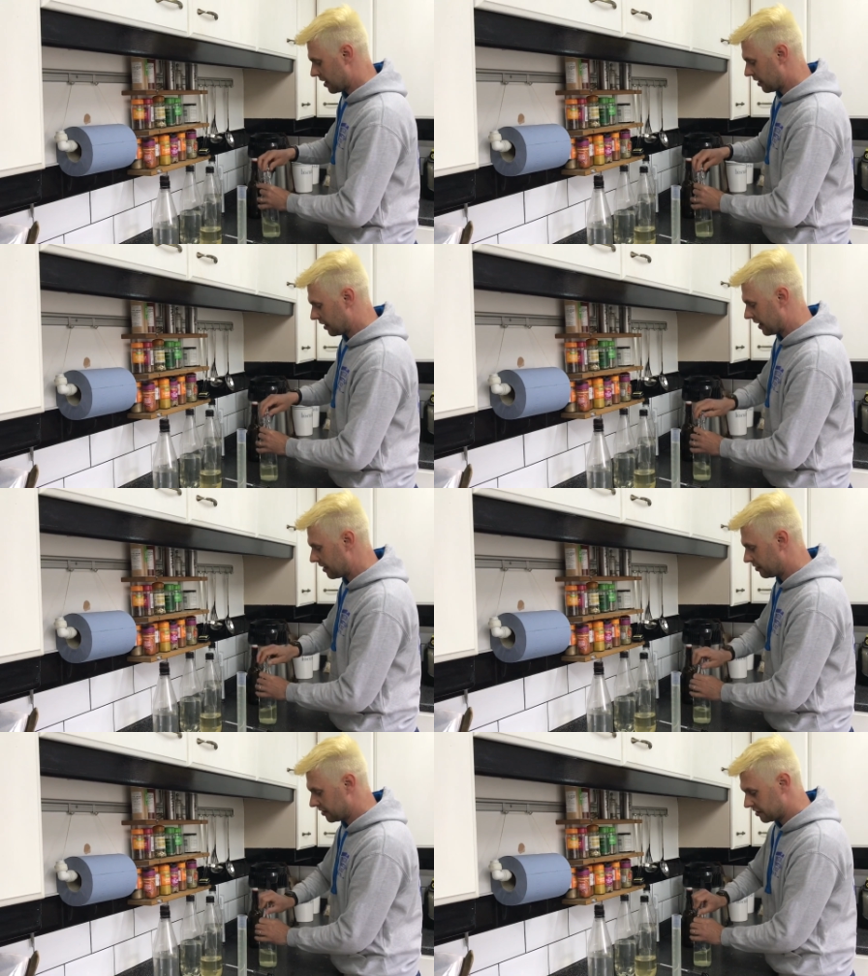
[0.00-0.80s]
I
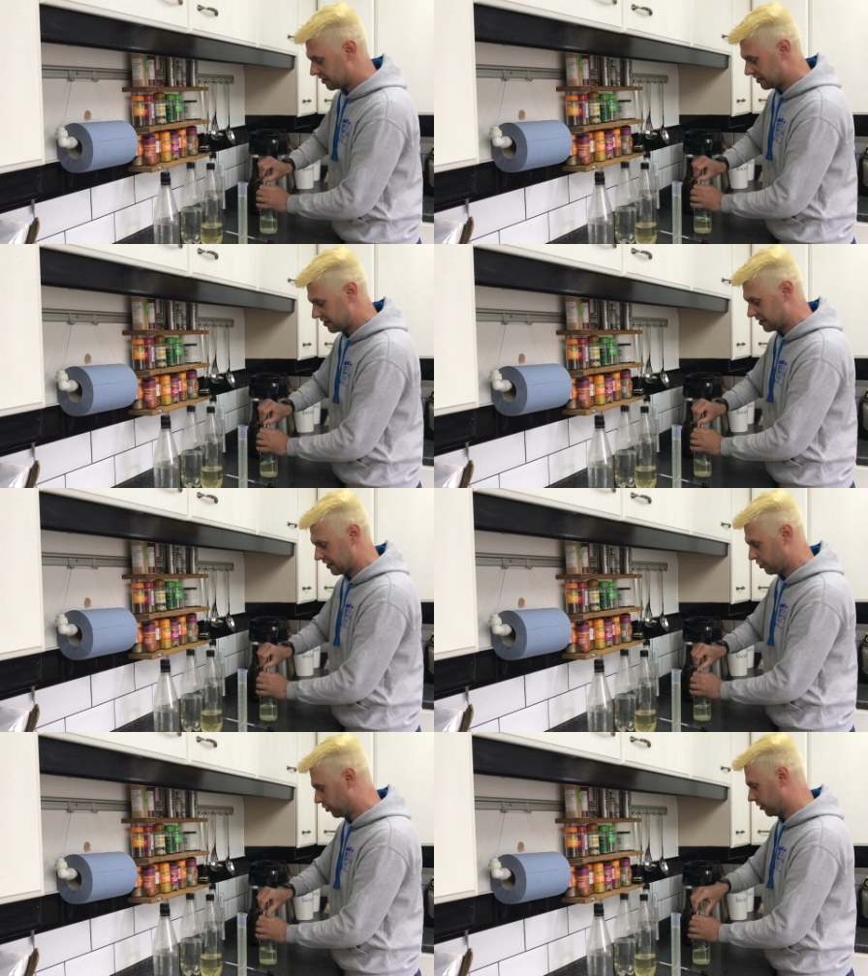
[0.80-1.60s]
allowed it to
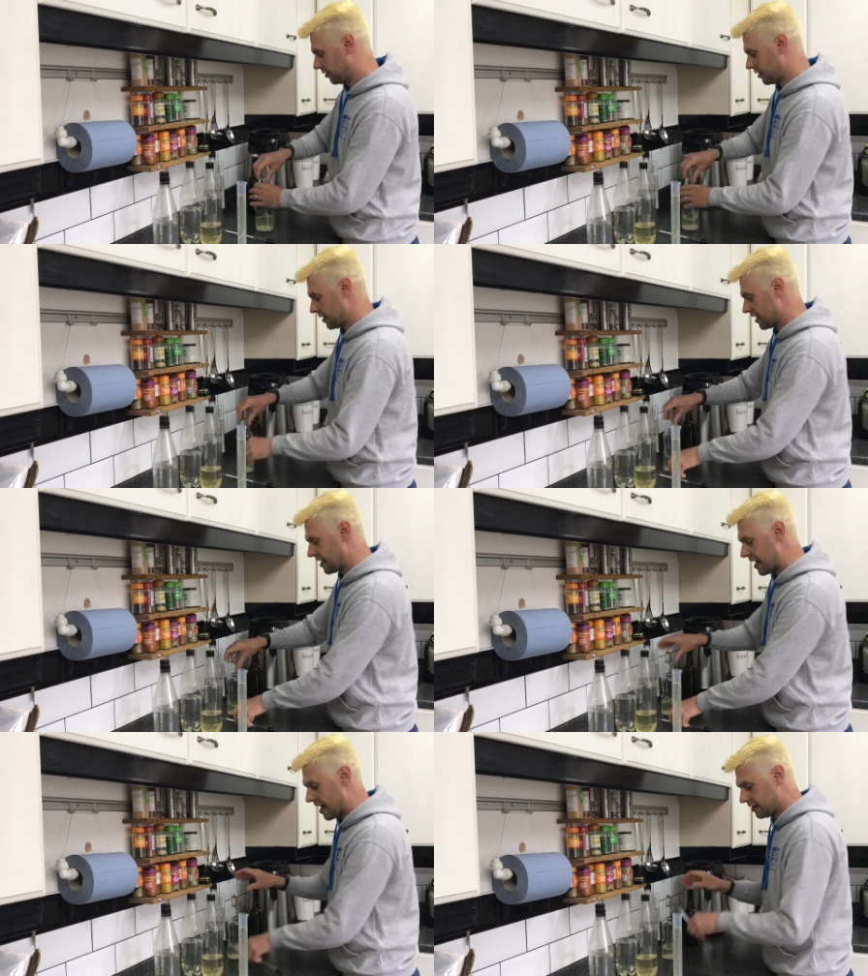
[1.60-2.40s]
distill
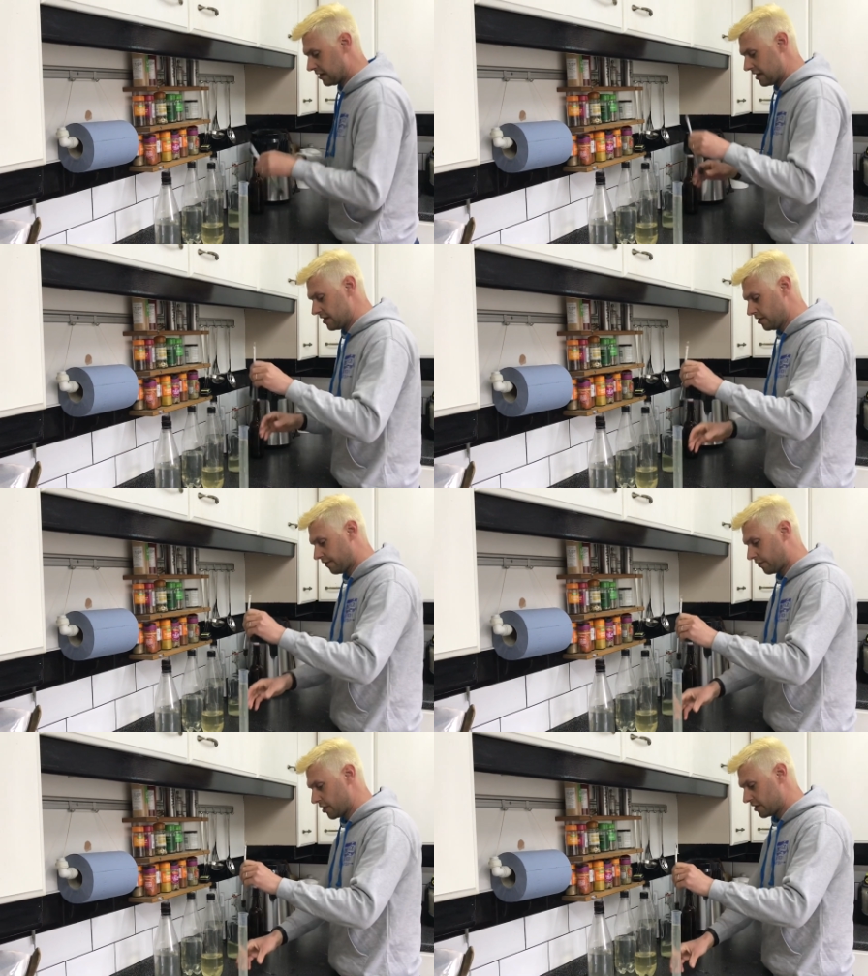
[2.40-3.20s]
again in the
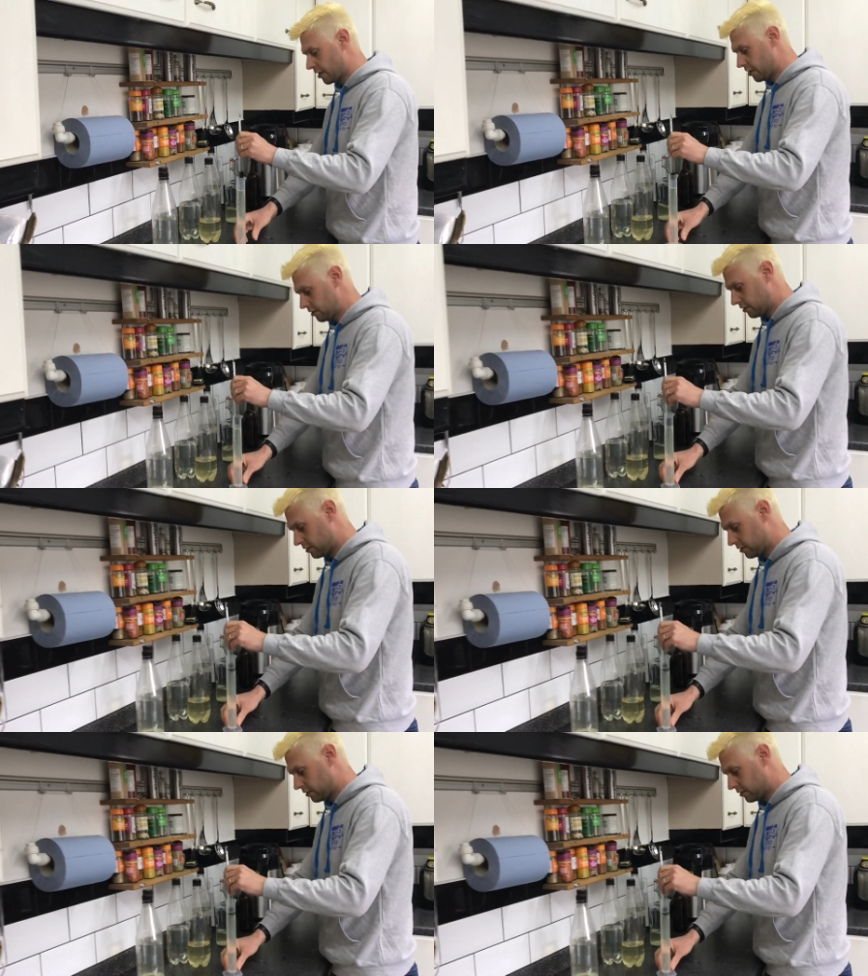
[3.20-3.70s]
freezer.